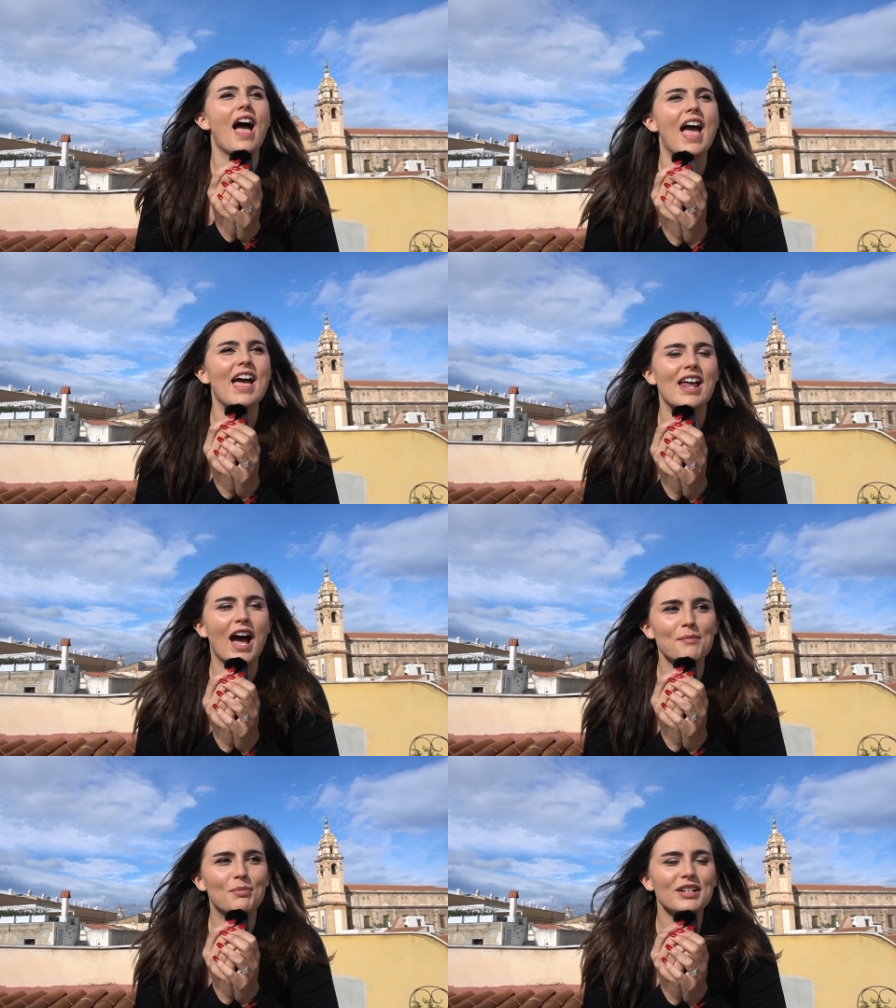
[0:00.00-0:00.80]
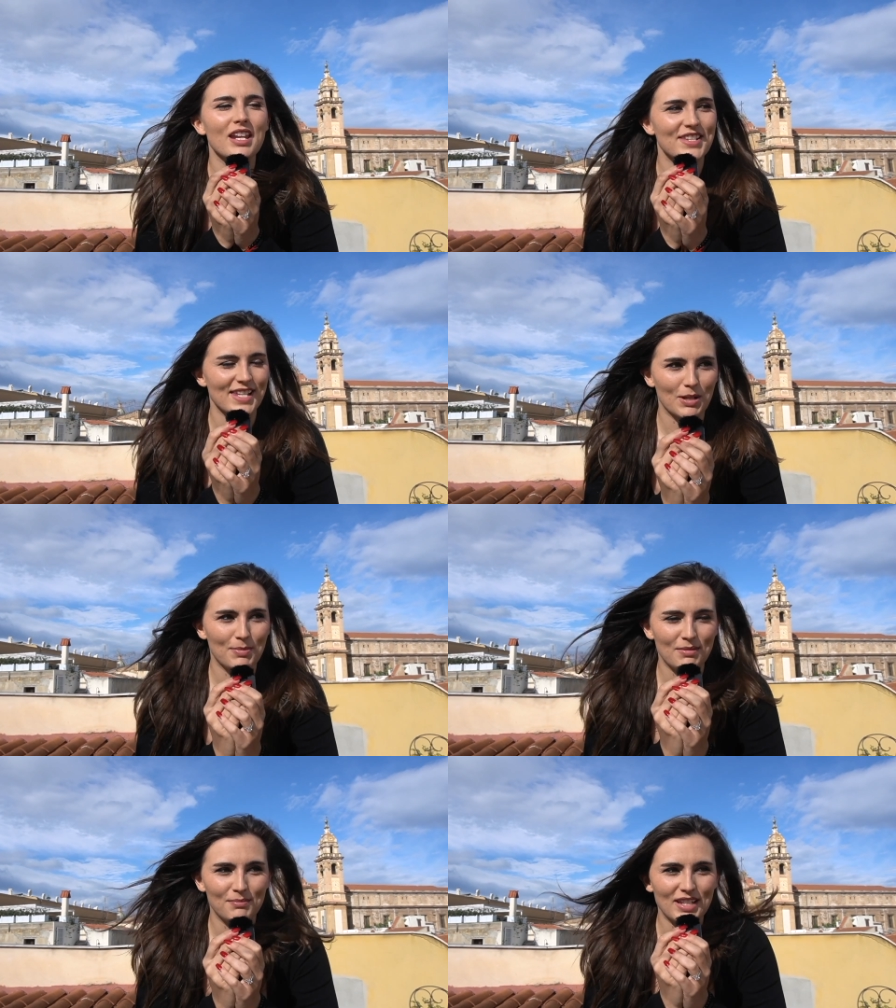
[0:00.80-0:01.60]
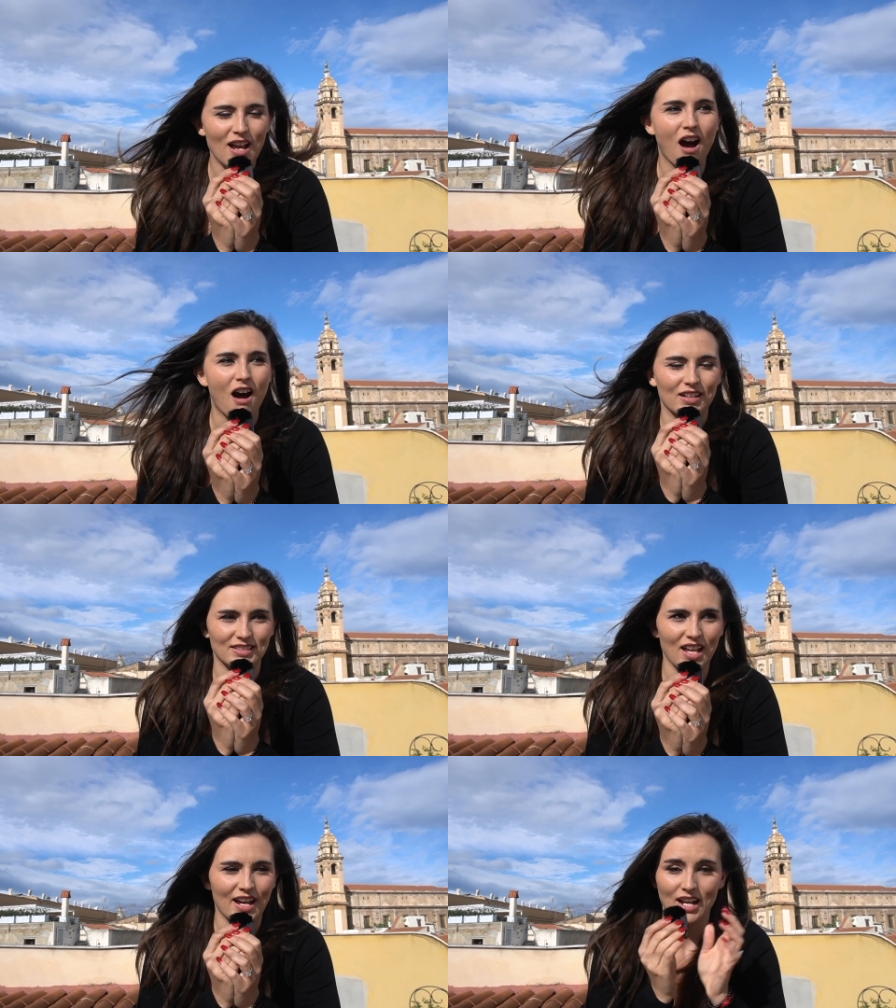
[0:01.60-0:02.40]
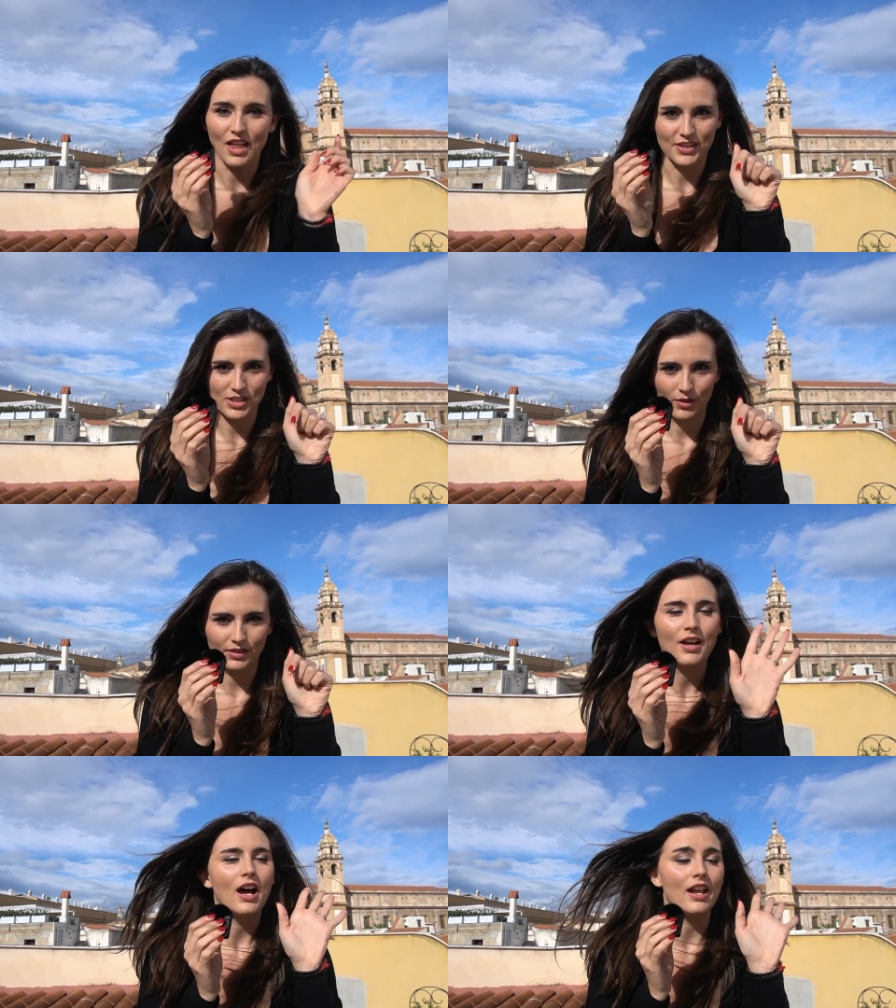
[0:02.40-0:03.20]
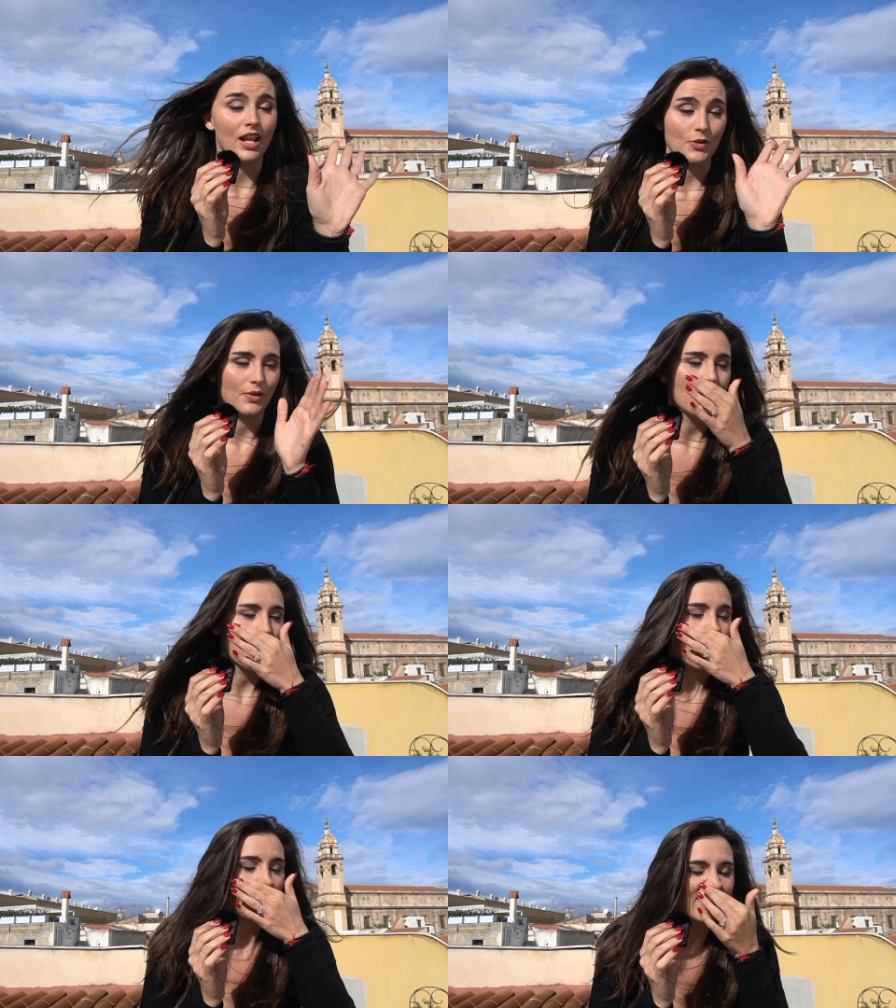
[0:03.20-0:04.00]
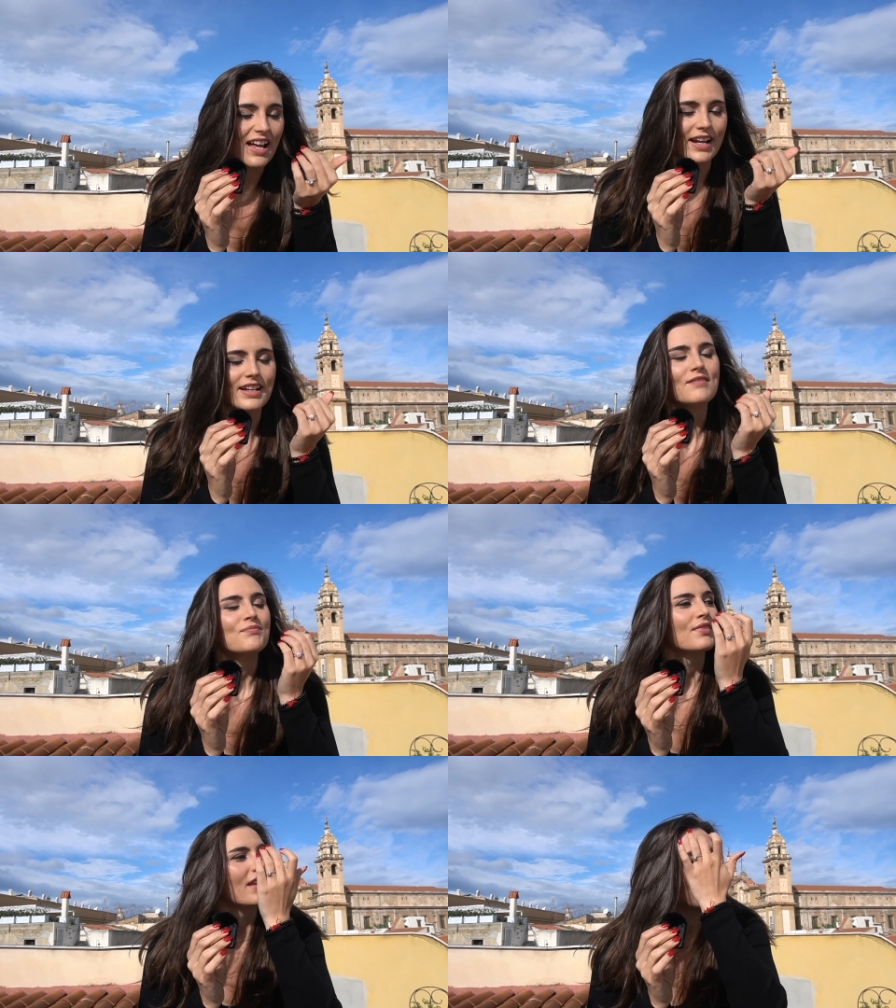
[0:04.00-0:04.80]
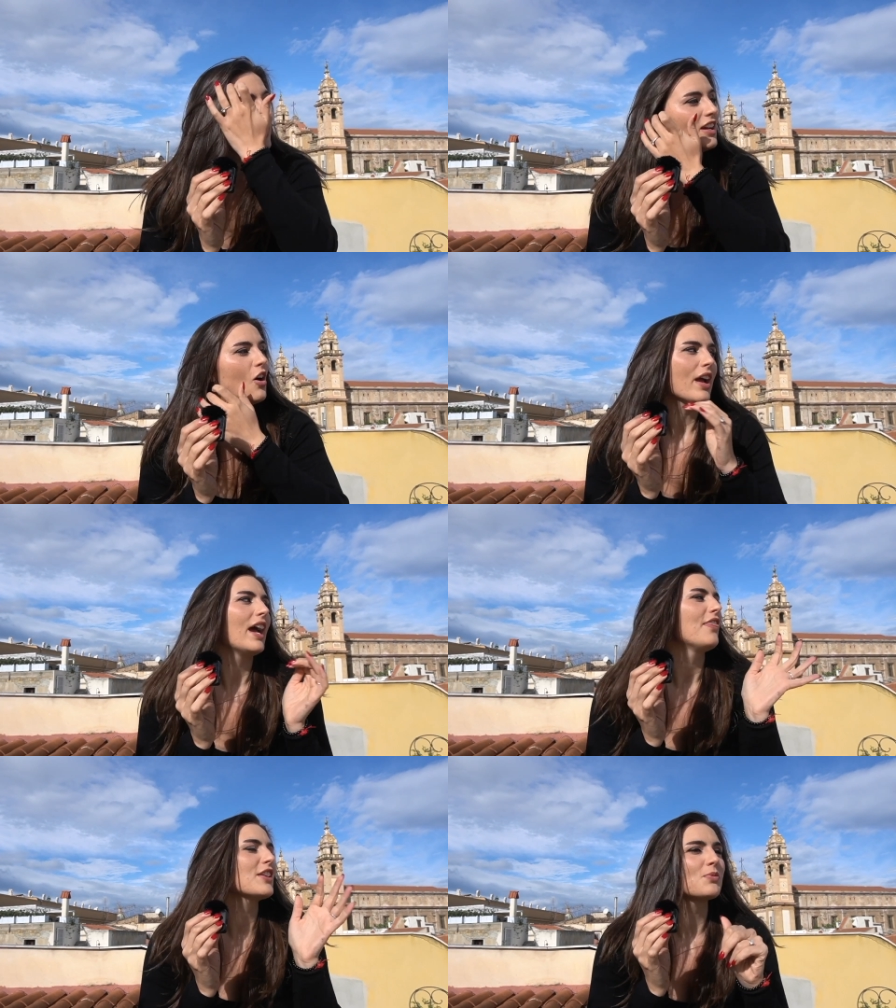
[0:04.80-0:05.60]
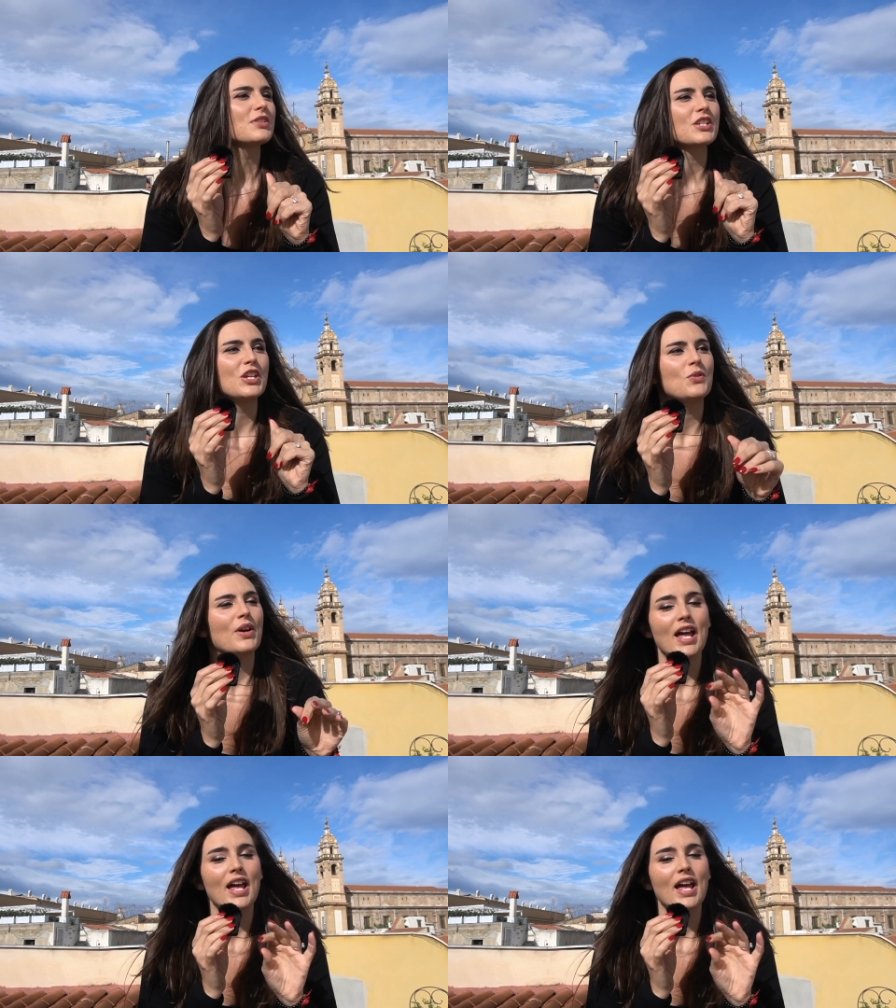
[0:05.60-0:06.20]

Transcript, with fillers: And I booked this Airbnb online, not this one, another one, online, thinking, okay, this one's cute.